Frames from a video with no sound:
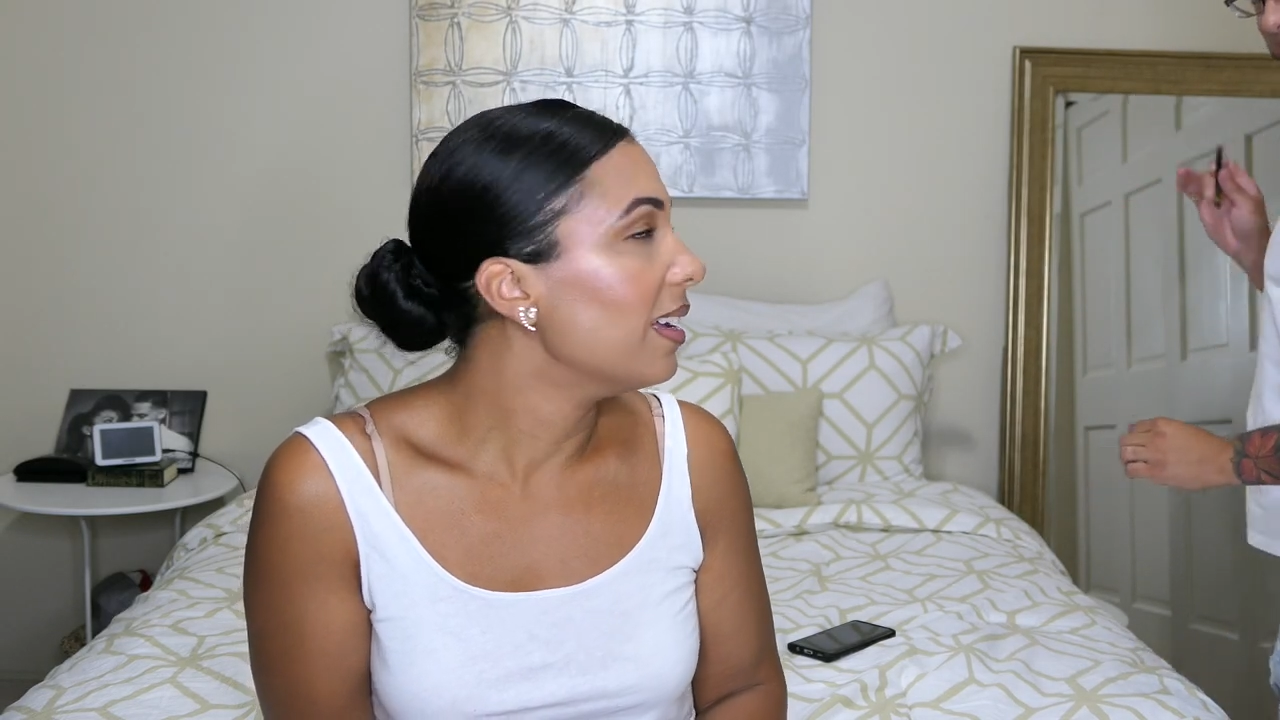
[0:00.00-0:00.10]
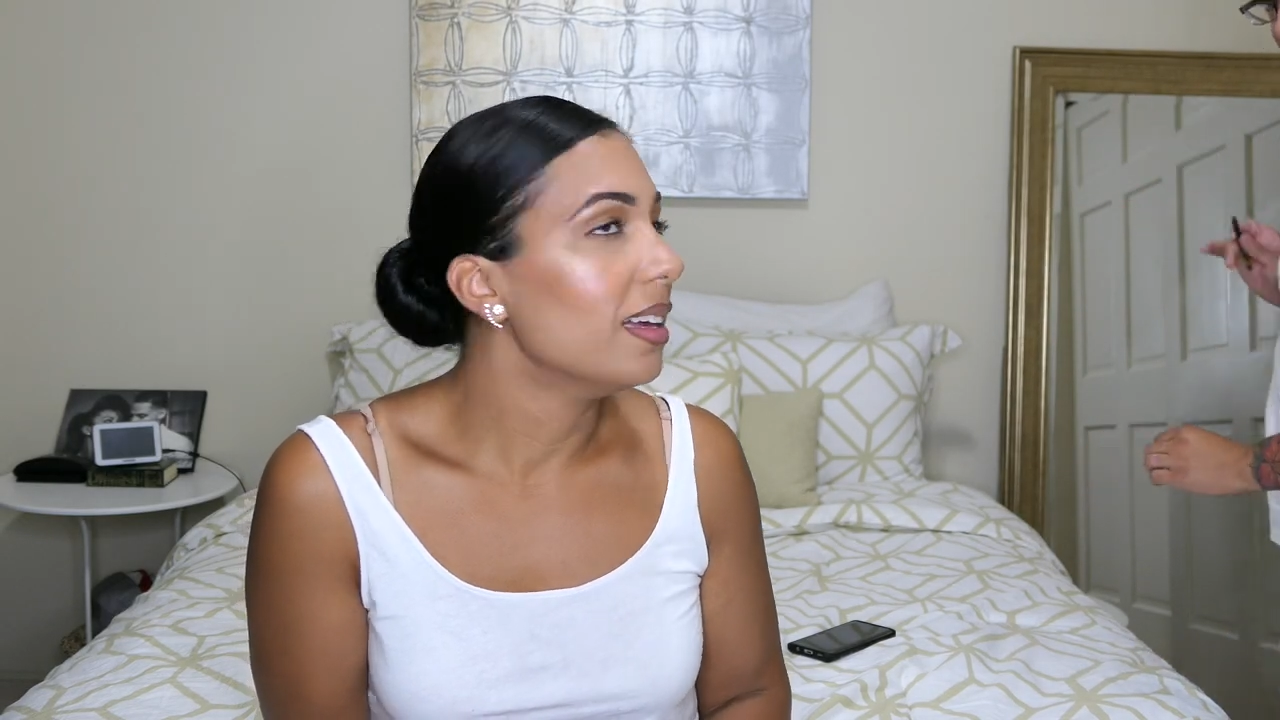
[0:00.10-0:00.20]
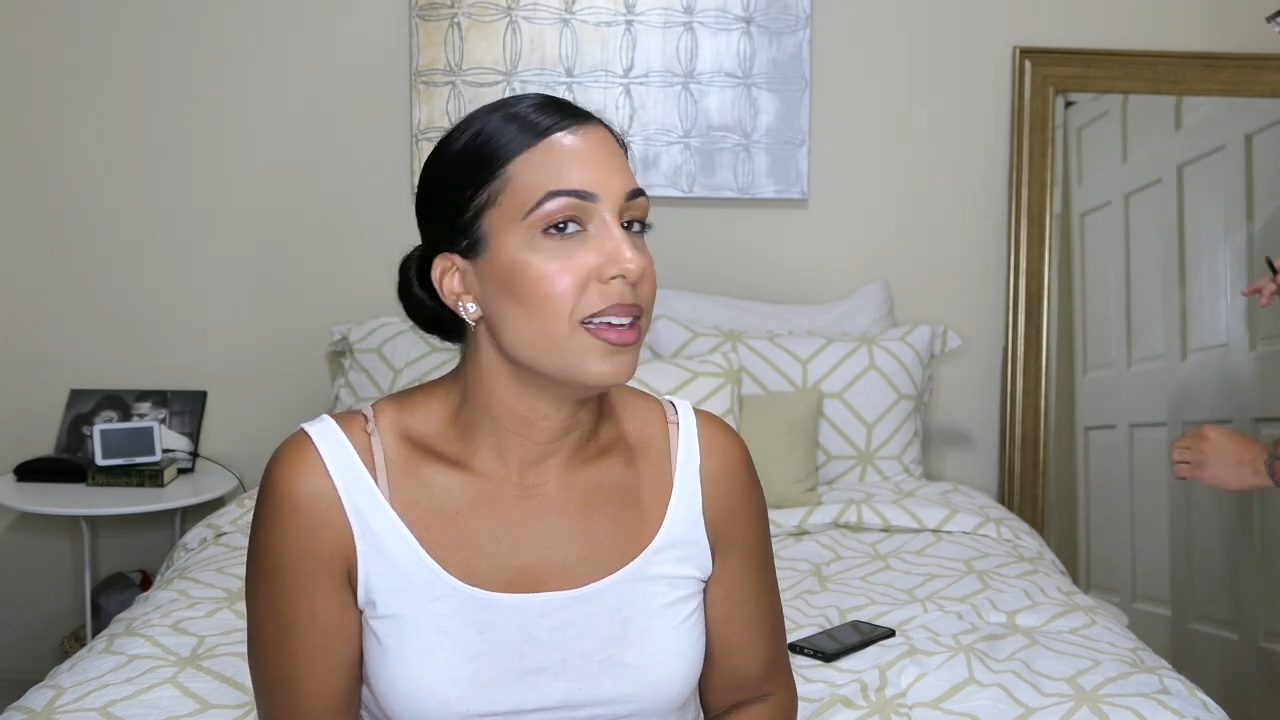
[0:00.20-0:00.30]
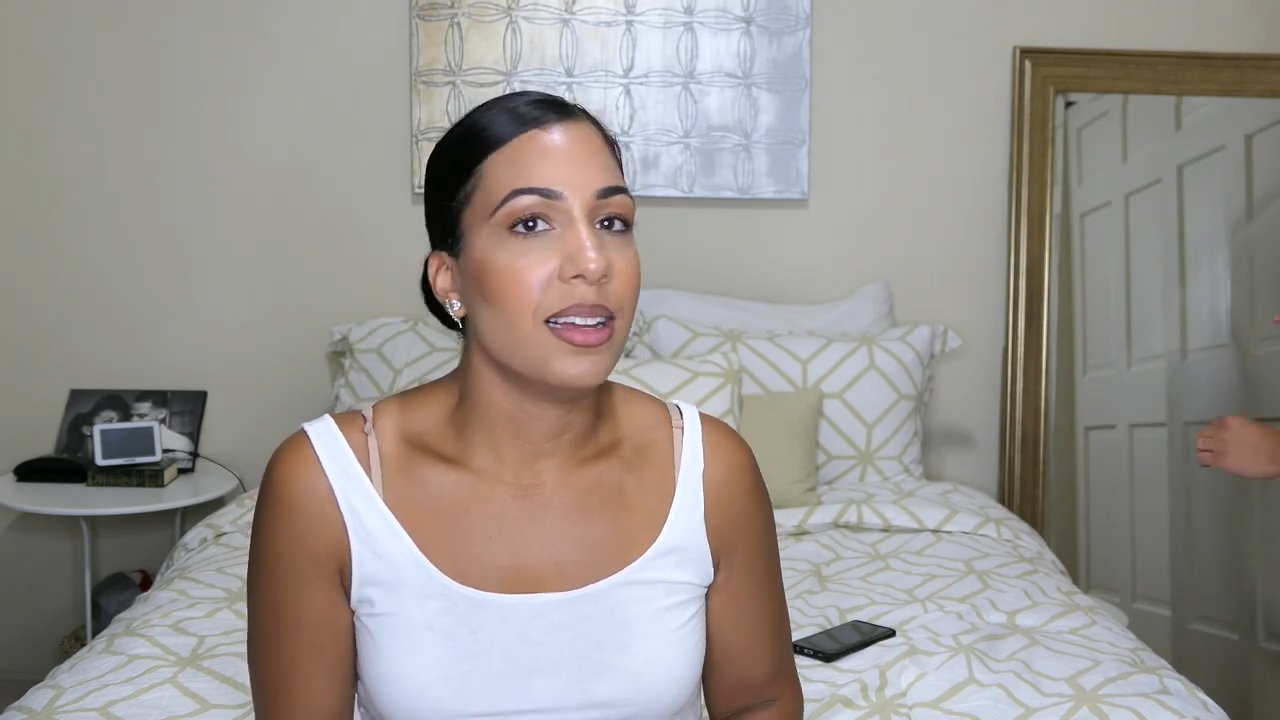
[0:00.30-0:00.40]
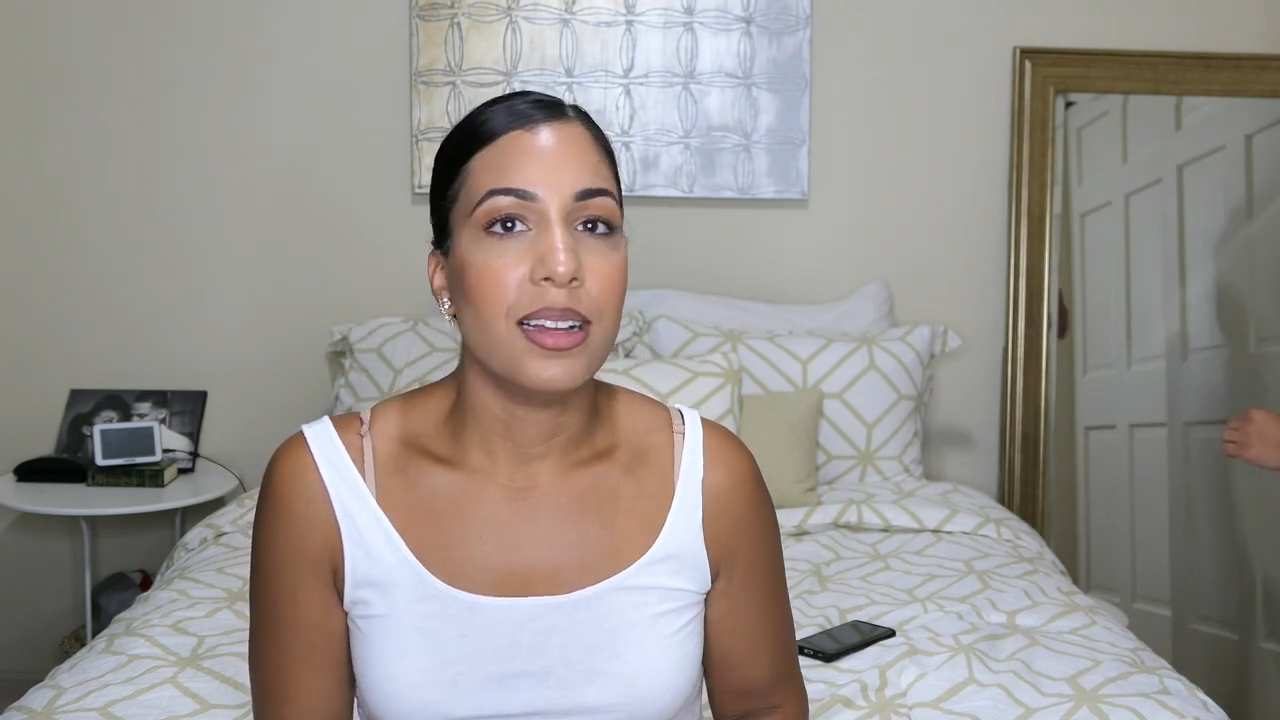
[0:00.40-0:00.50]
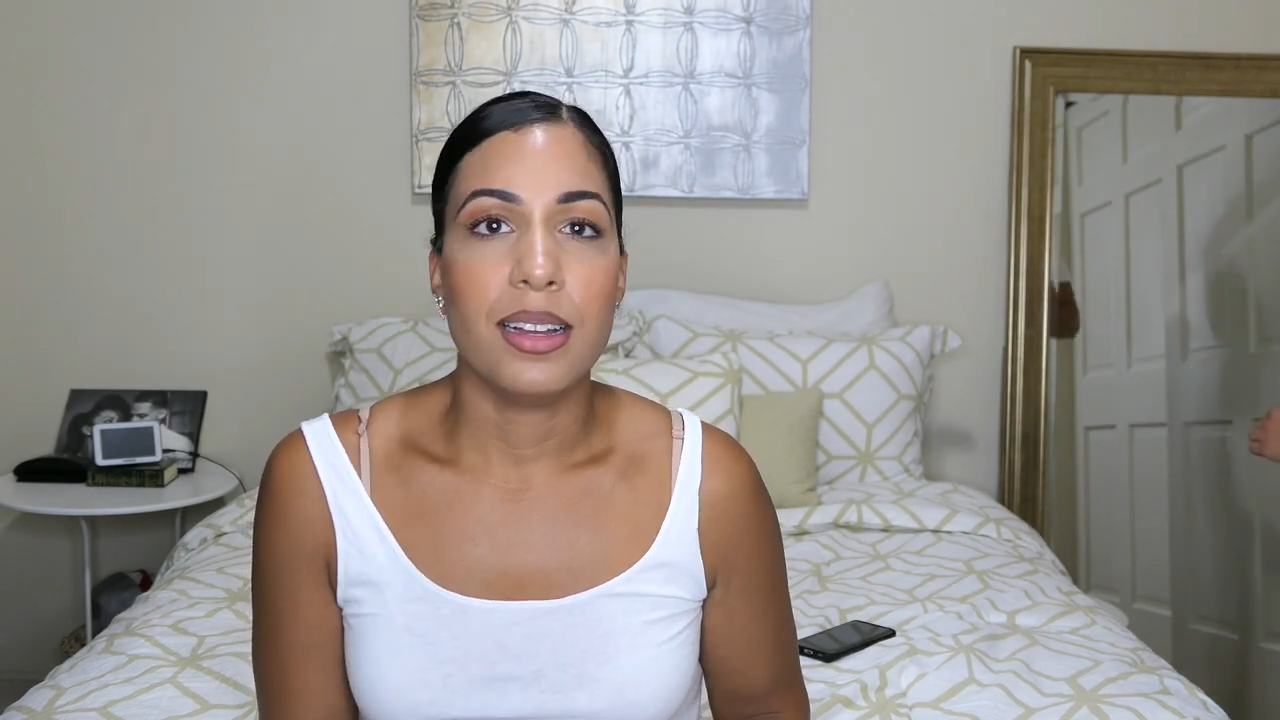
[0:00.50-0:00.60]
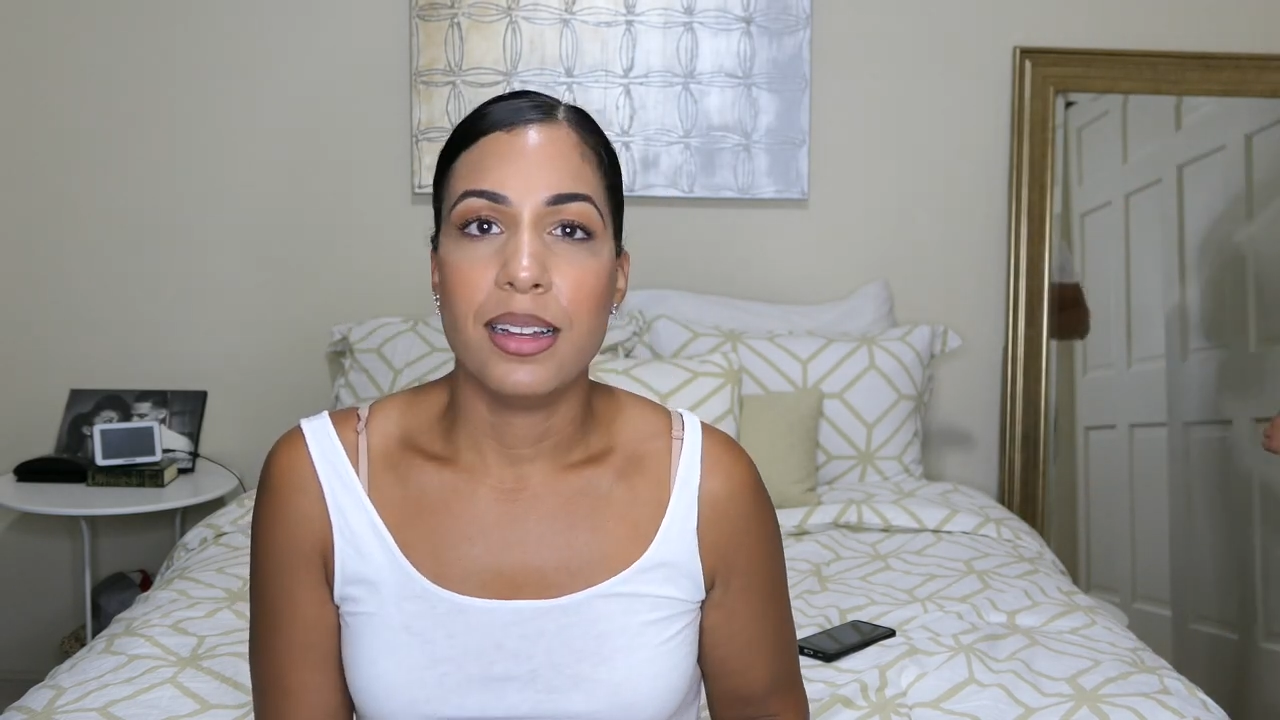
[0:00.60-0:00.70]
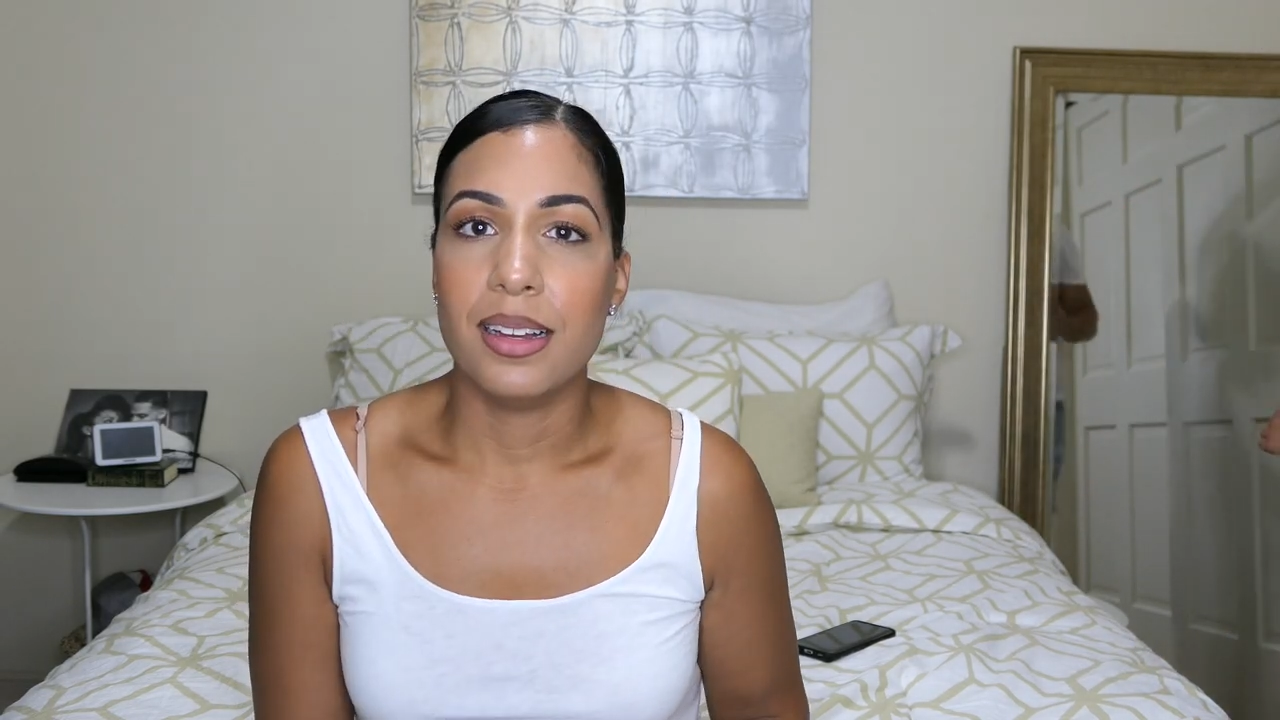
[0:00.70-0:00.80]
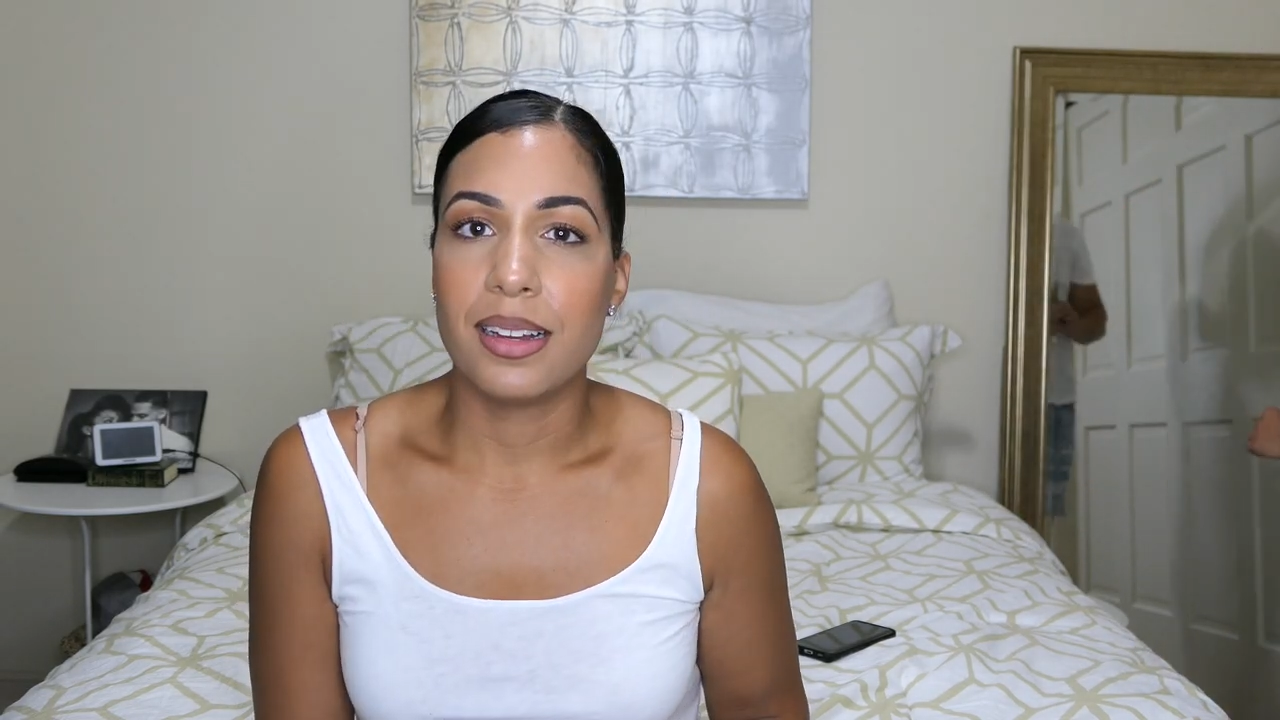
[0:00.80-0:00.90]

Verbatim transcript: a little bit here.